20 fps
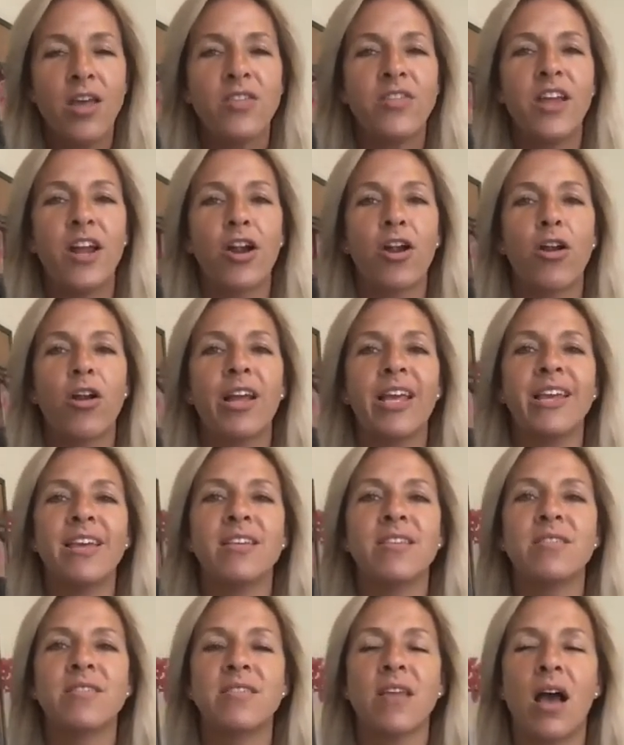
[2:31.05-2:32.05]
There
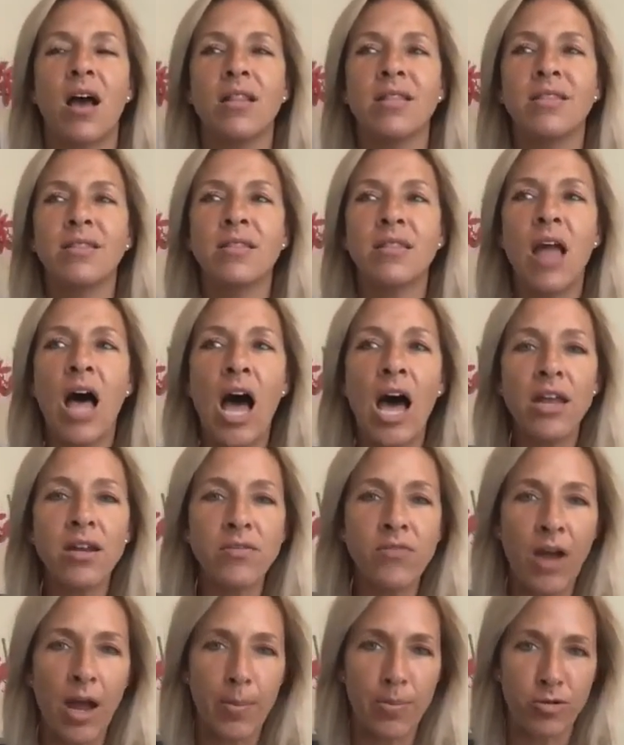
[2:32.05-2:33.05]
is a lot
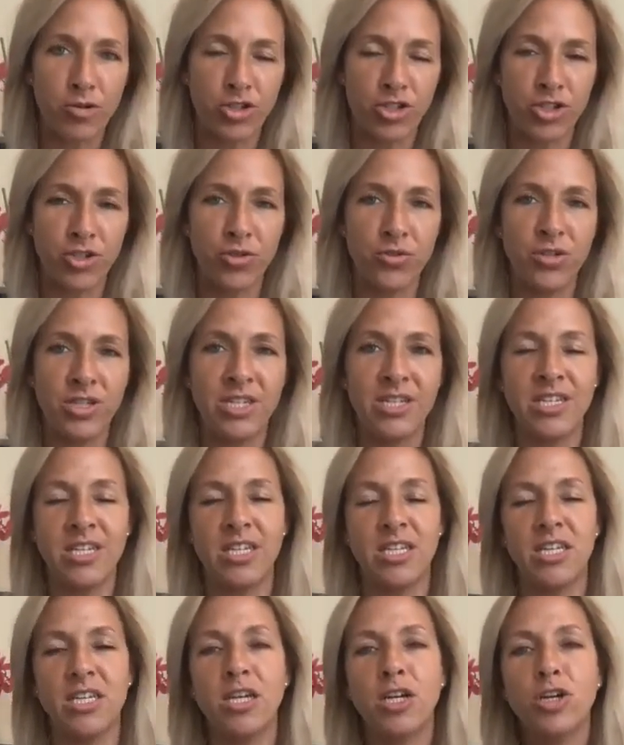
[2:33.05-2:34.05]
of
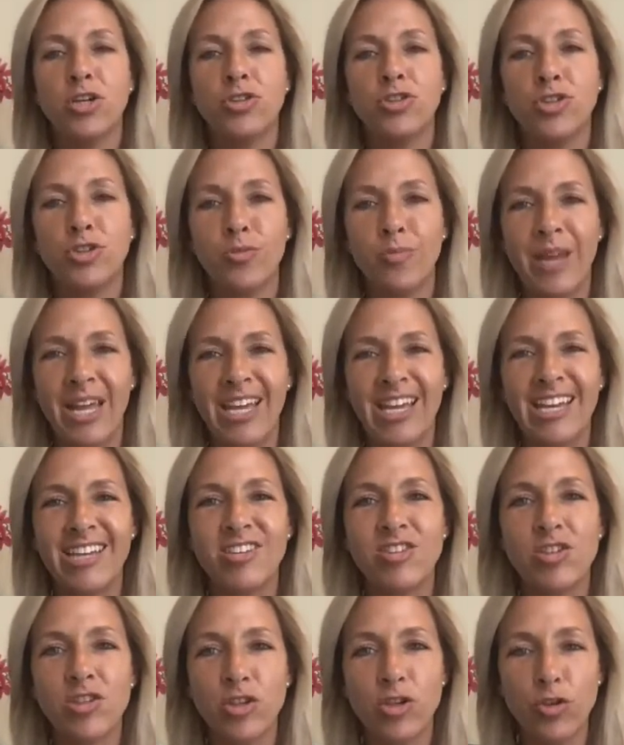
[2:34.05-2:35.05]
opportunity to make
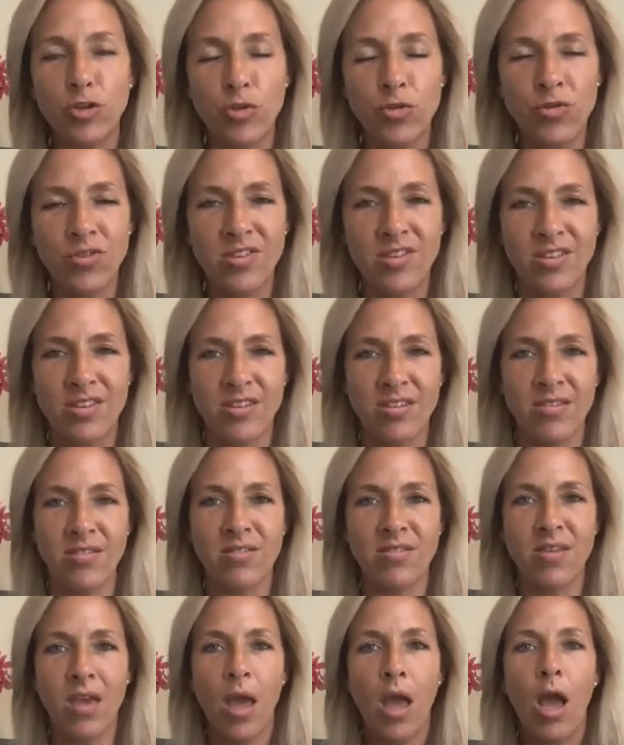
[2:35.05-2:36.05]

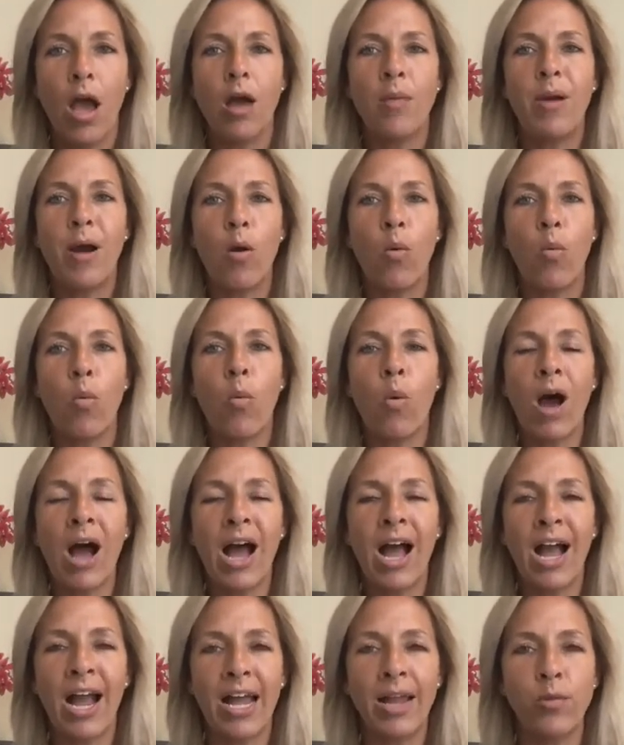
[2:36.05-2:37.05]
excuses about
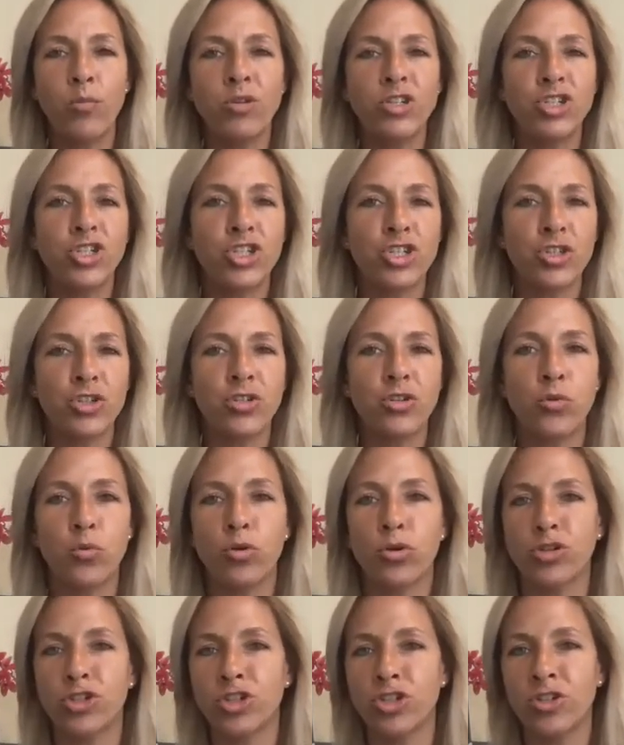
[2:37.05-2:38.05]
why we should
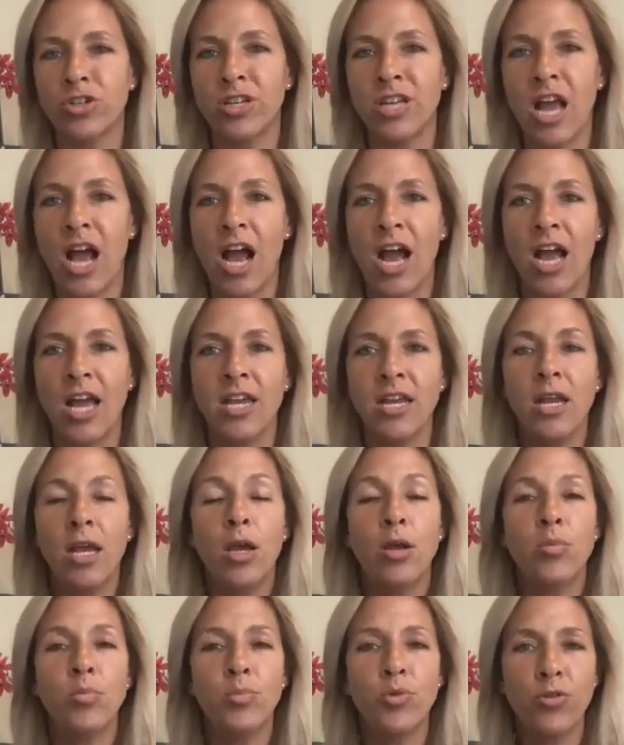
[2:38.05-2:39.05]
or should not
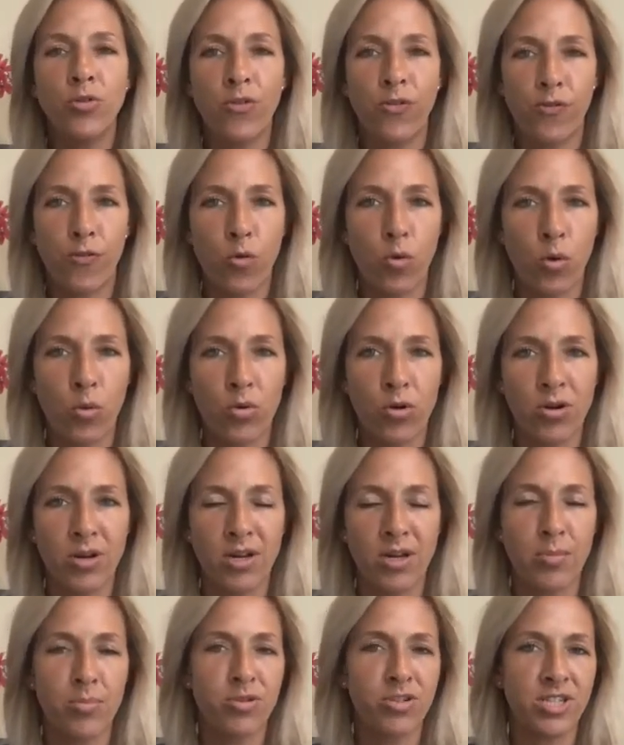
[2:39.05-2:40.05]
move forward
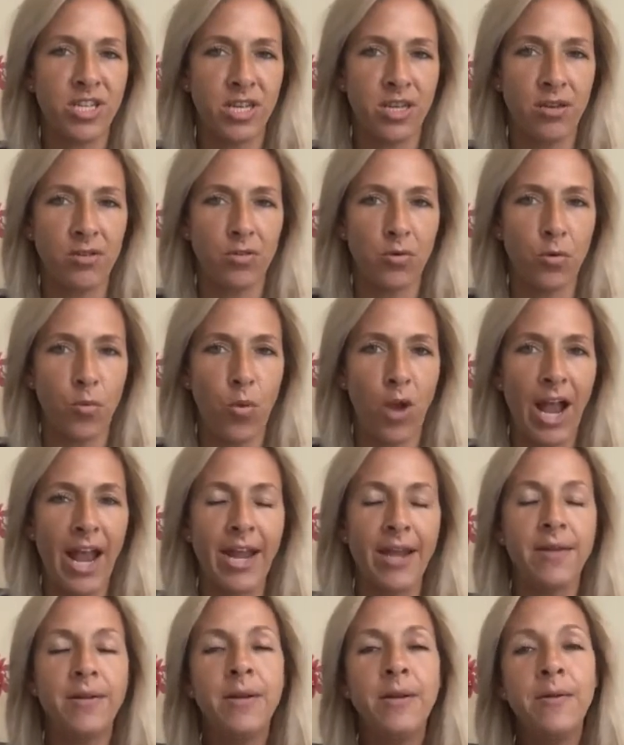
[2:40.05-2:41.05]
in a particular
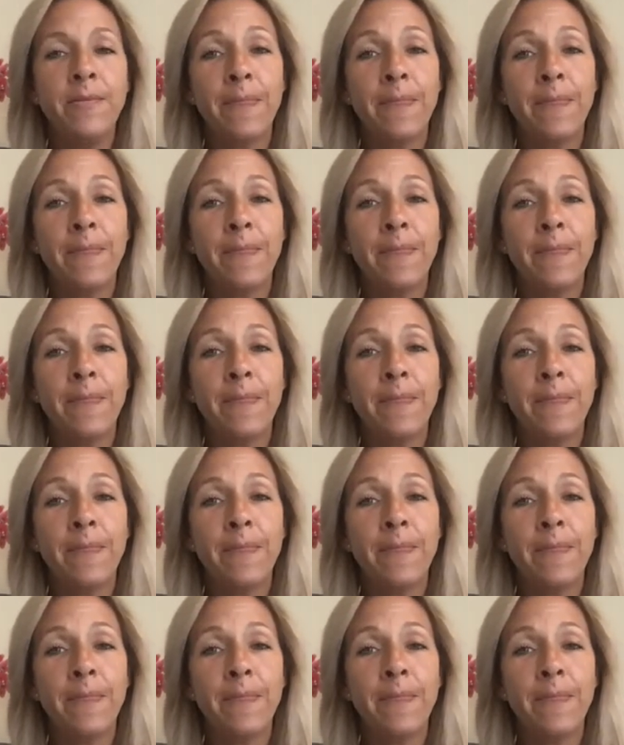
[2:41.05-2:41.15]
way.